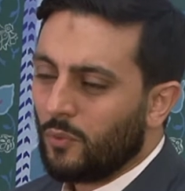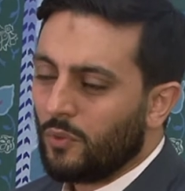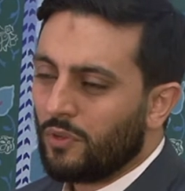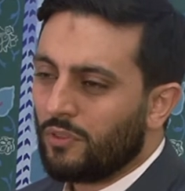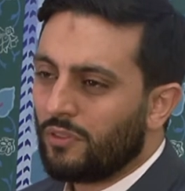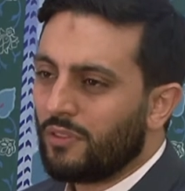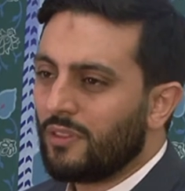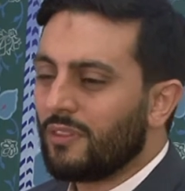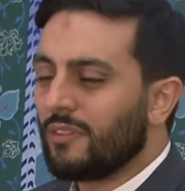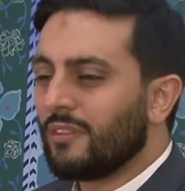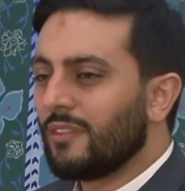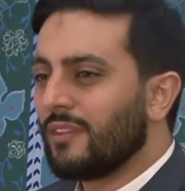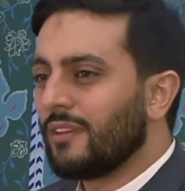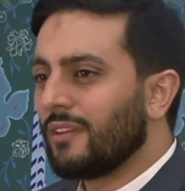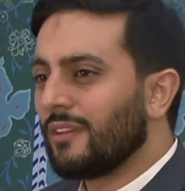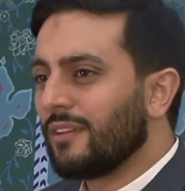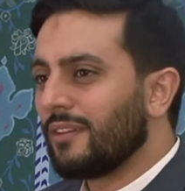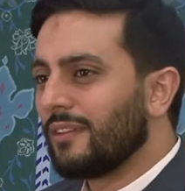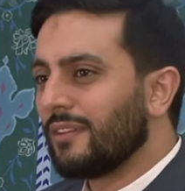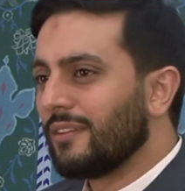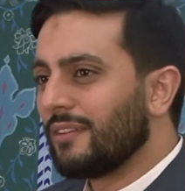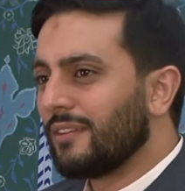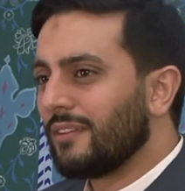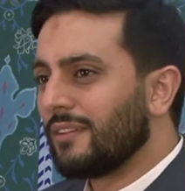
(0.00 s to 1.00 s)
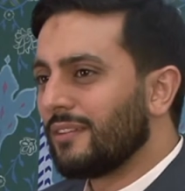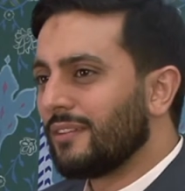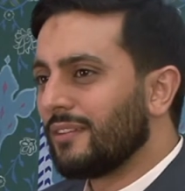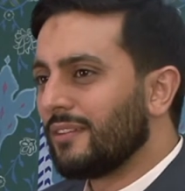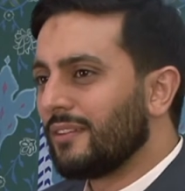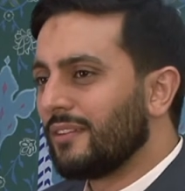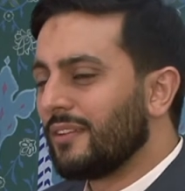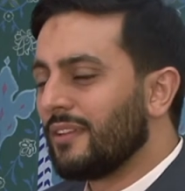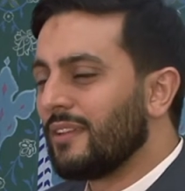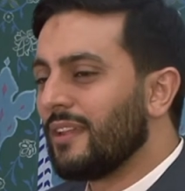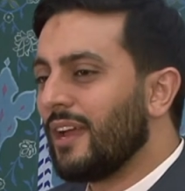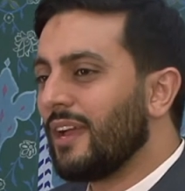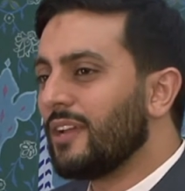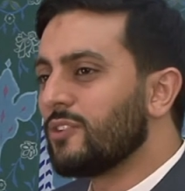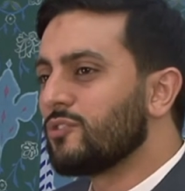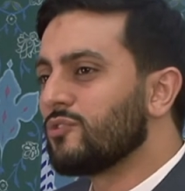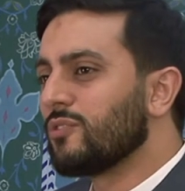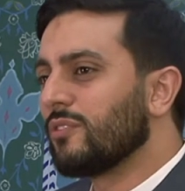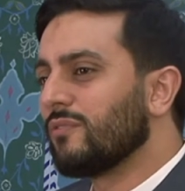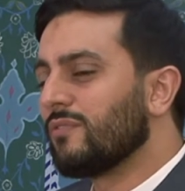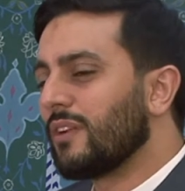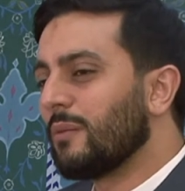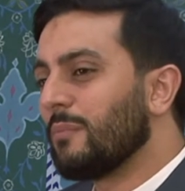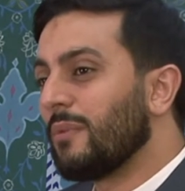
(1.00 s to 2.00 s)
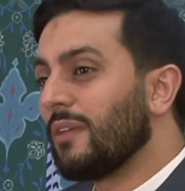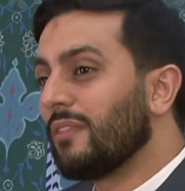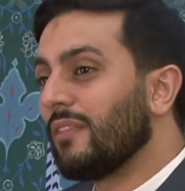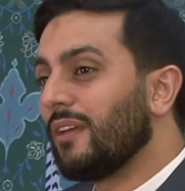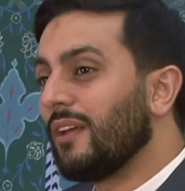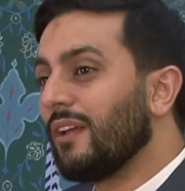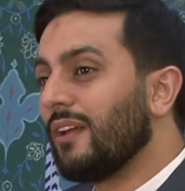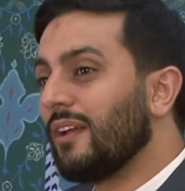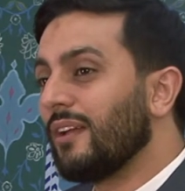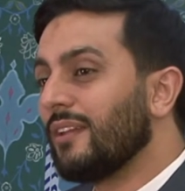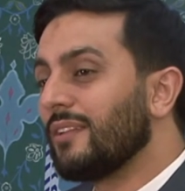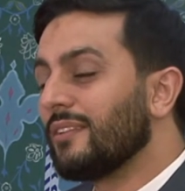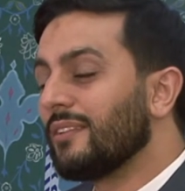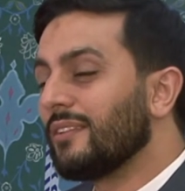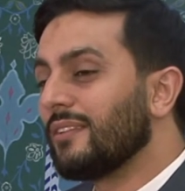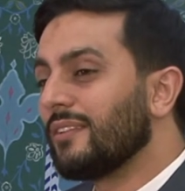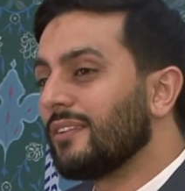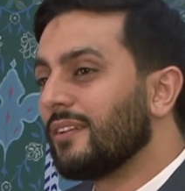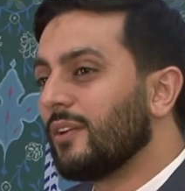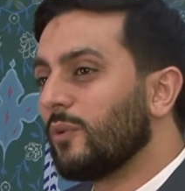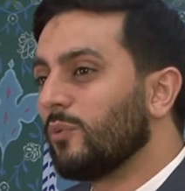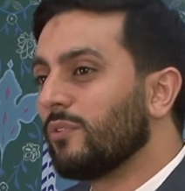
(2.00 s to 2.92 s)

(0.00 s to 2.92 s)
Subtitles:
within the nights of Ramadan,